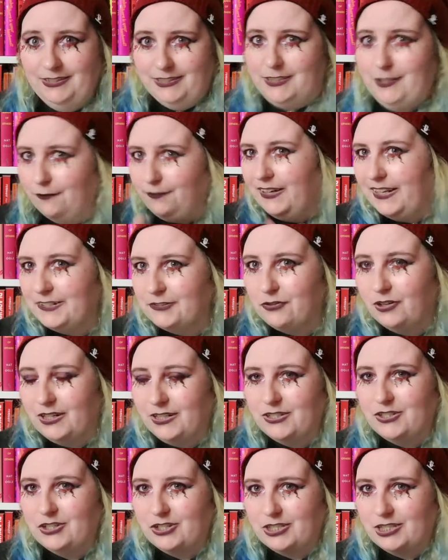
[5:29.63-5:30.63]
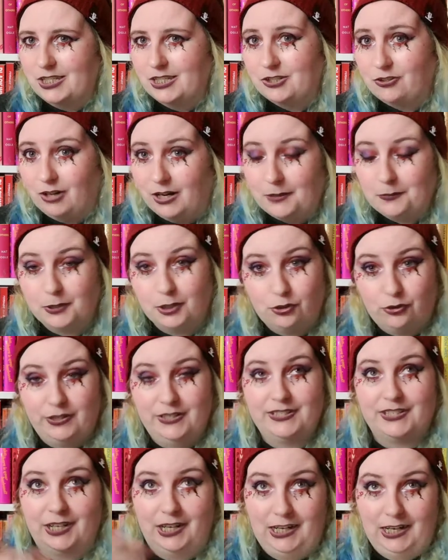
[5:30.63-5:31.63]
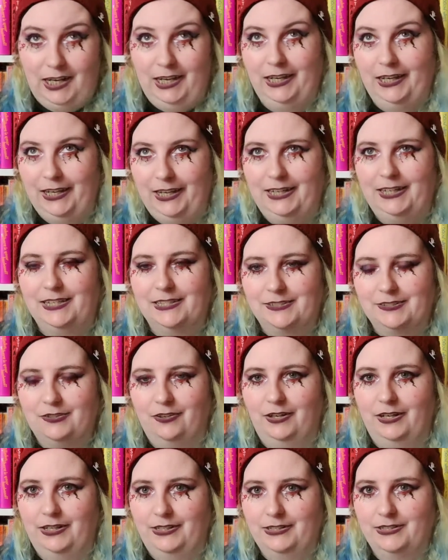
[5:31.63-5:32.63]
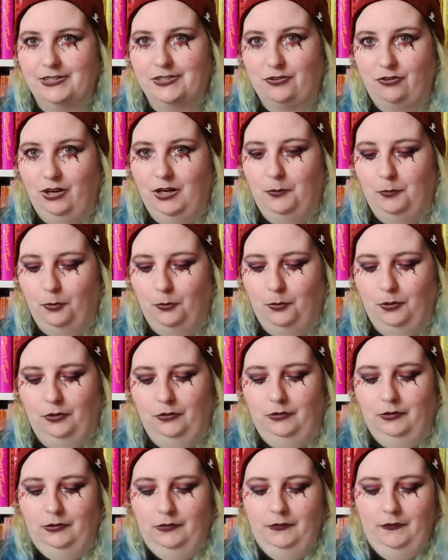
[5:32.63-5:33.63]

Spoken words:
you've literally just described the creature. Clearly it's not indescribable.